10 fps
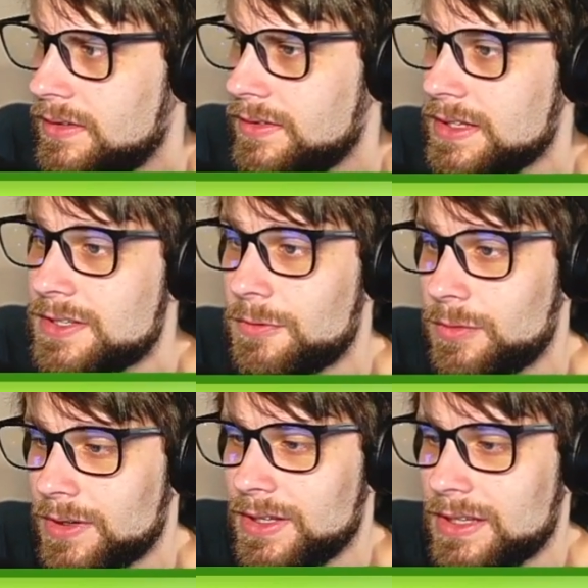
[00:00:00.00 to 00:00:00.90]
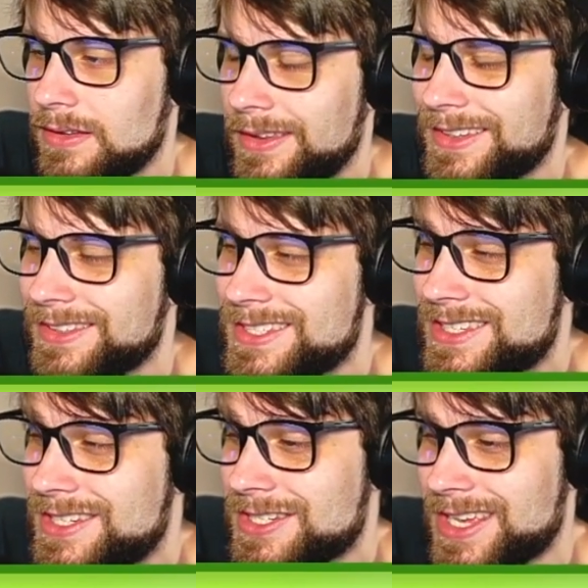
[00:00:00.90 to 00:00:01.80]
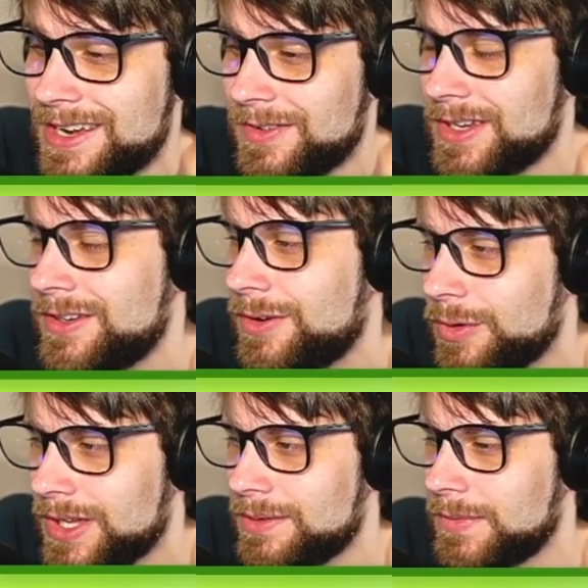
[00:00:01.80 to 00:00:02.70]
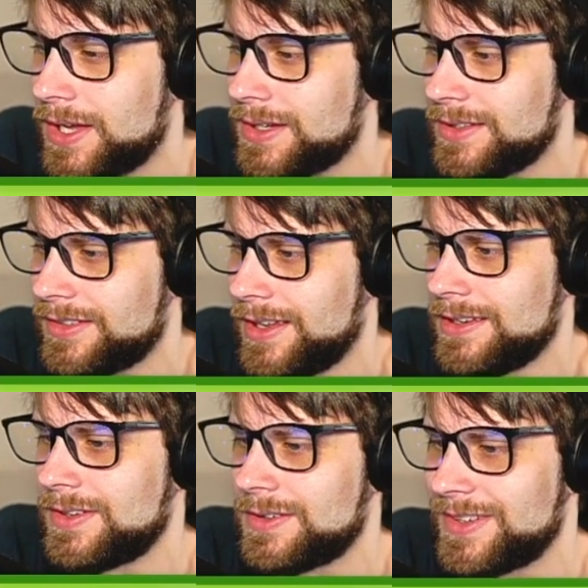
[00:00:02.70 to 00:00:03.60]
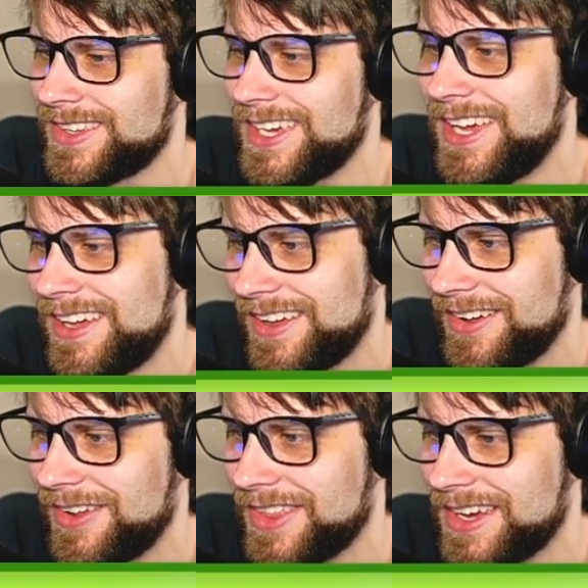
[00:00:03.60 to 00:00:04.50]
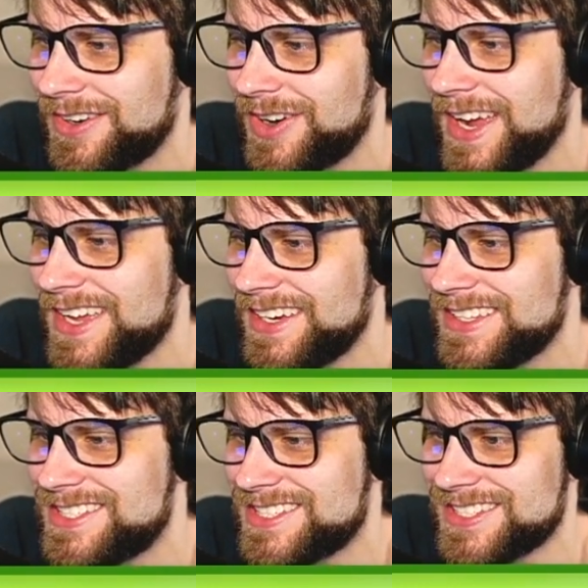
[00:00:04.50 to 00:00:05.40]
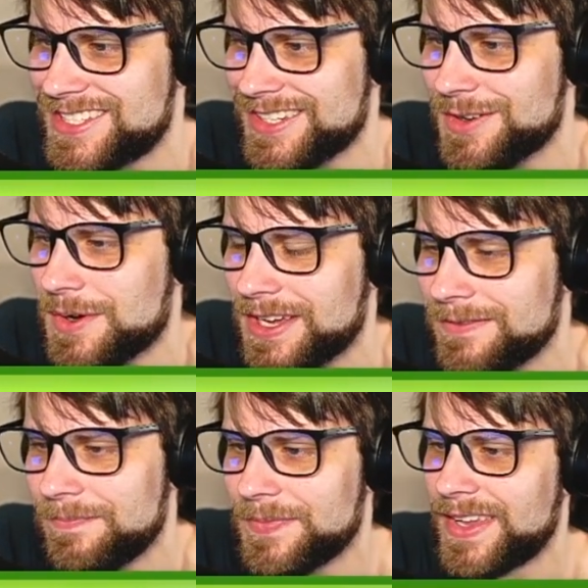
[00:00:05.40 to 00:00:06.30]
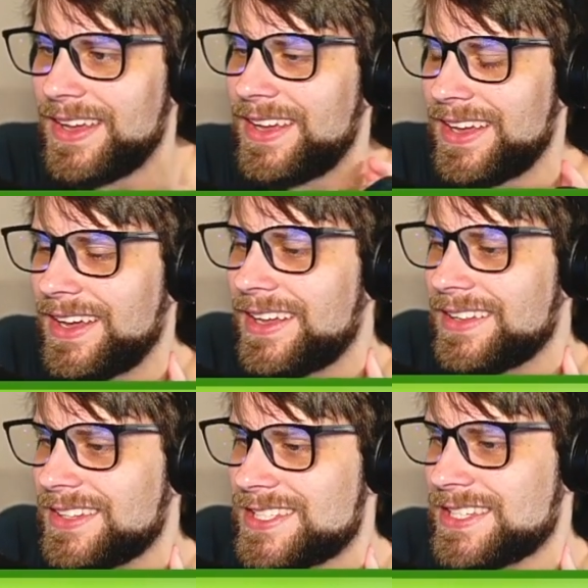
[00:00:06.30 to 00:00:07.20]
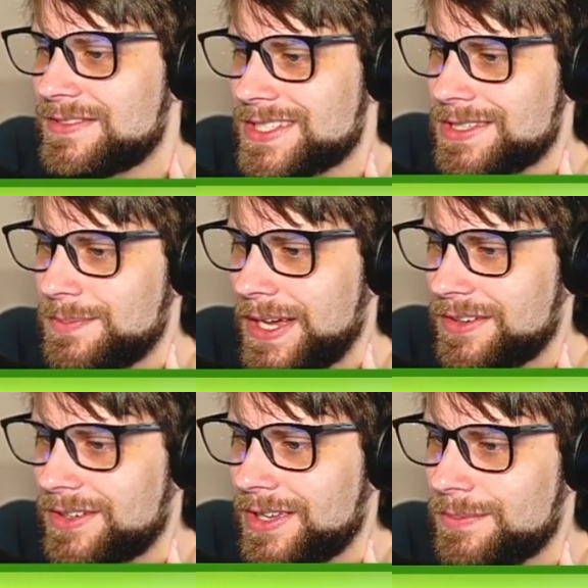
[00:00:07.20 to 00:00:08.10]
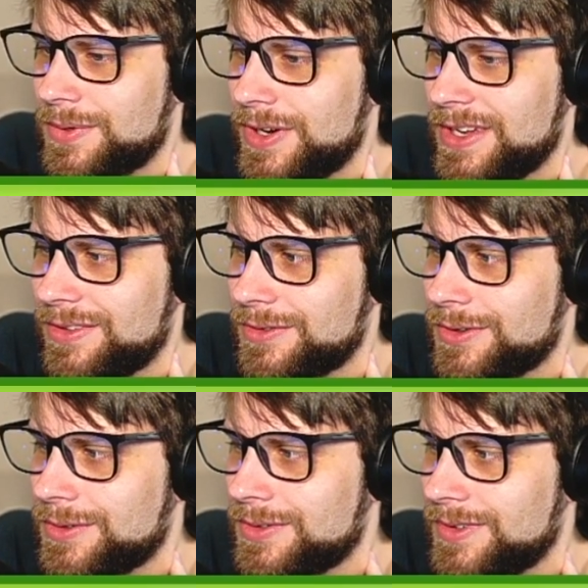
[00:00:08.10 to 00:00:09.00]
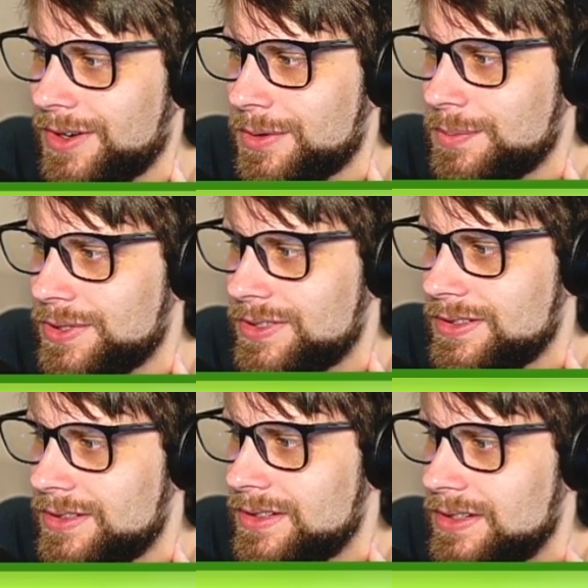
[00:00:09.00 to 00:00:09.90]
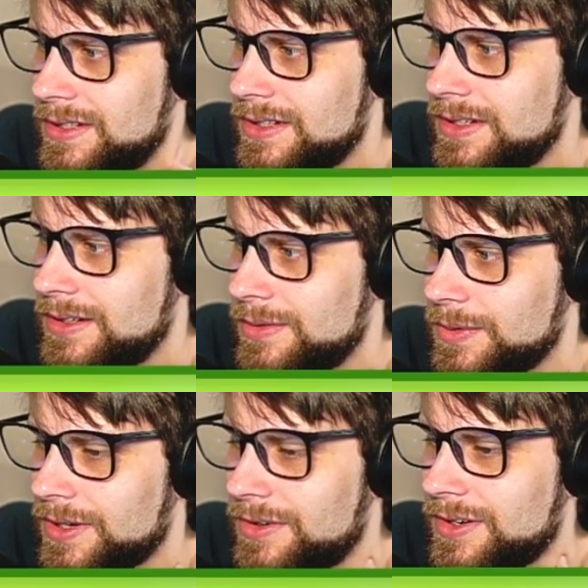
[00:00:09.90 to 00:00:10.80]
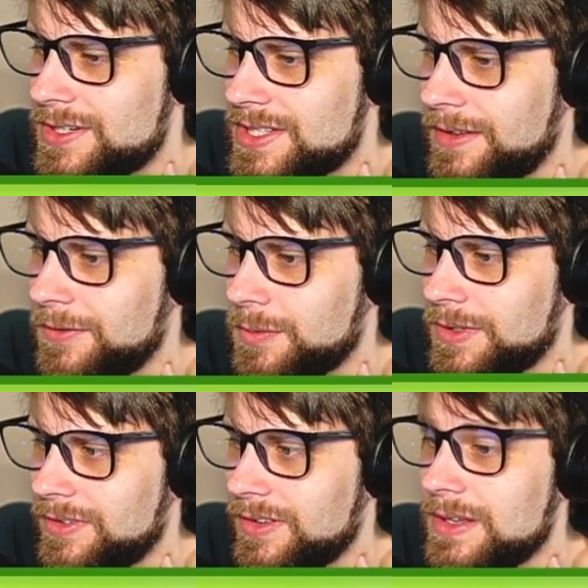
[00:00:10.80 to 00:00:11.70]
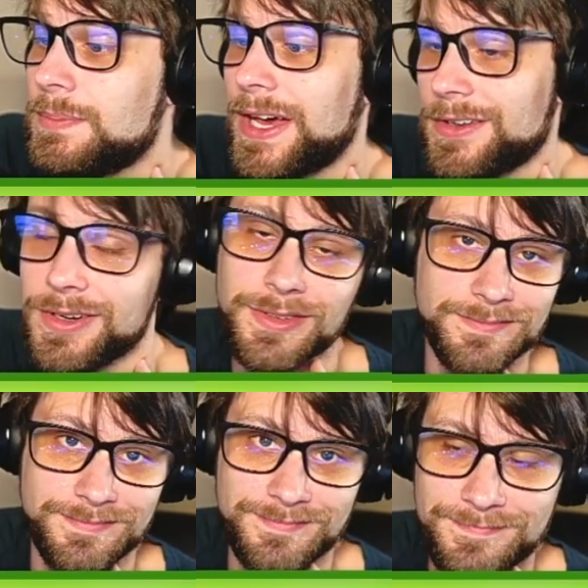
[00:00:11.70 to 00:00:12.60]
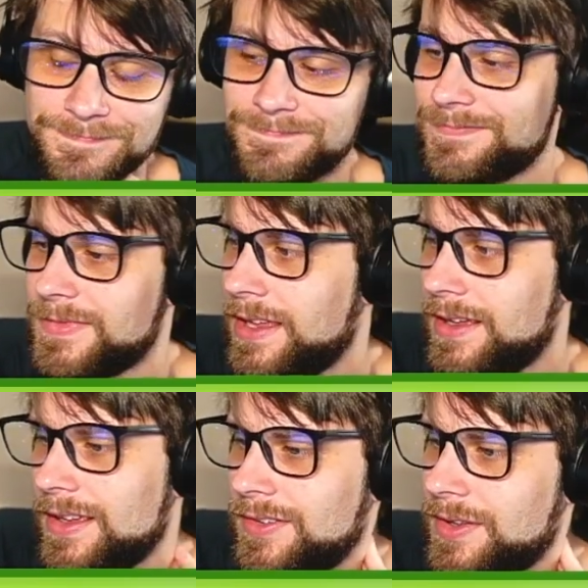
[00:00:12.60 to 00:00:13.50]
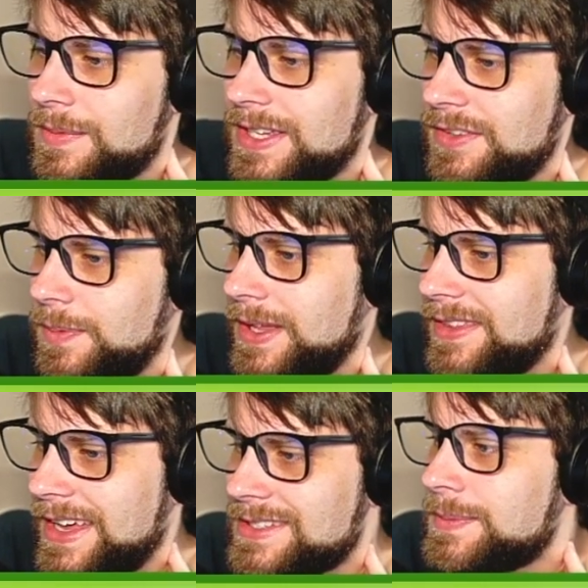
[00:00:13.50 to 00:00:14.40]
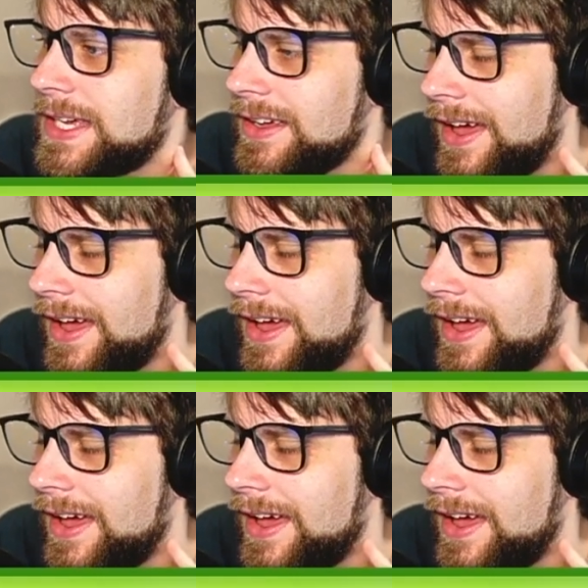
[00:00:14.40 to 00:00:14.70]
These are really, like, this is just kind of an annoying mon. It's not even really all that great. It's just annoying. Let's see if Sleep Powder can break through. Nope. We hurt ourselves with Sleep Powder. Somebody explain that to me.